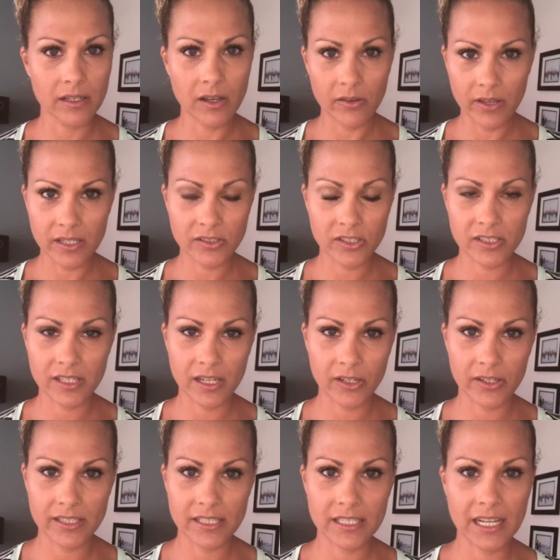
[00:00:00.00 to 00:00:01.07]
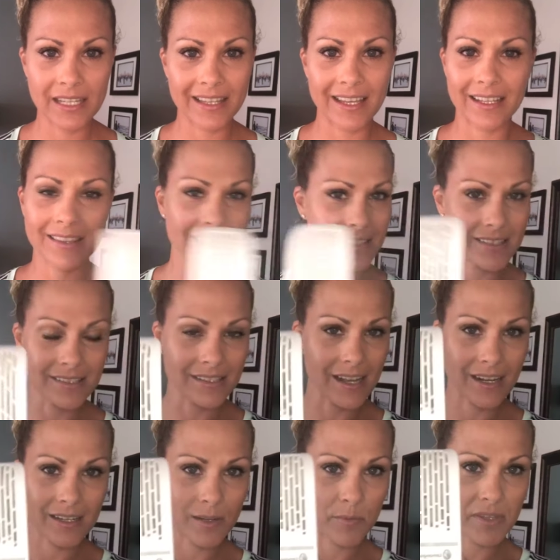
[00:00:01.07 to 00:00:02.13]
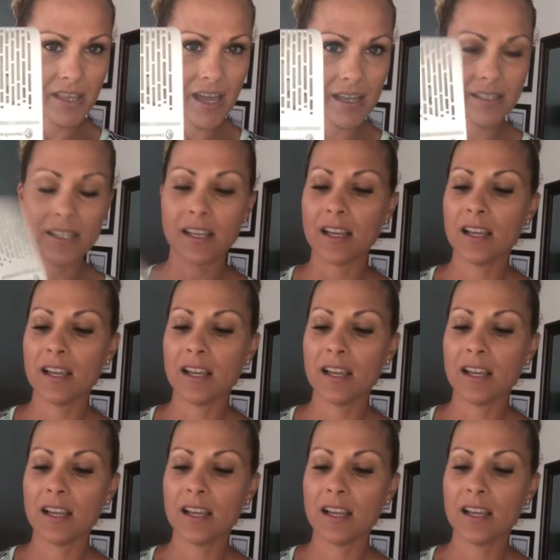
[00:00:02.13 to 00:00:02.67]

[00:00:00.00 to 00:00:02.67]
Oh, that's just that crazy night light. This is not gonna be that.